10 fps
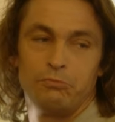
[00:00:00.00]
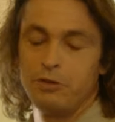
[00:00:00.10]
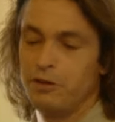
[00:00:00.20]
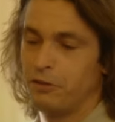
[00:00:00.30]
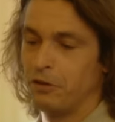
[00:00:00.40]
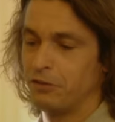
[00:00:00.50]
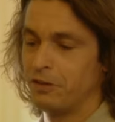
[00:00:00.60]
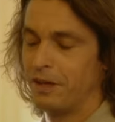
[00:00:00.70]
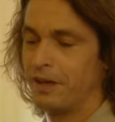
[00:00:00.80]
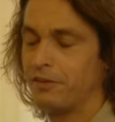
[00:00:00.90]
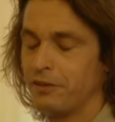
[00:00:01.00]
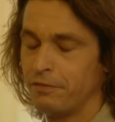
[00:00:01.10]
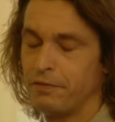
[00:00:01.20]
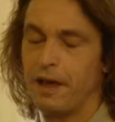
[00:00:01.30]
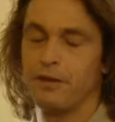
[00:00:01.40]
Research indicates
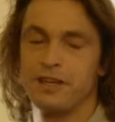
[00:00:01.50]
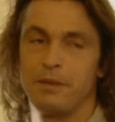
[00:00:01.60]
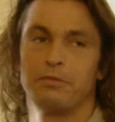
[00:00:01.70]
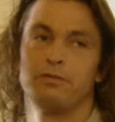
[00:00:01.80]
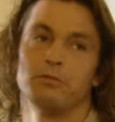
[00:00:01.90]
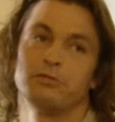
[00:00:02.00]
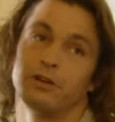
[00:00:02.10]
that flowers outperform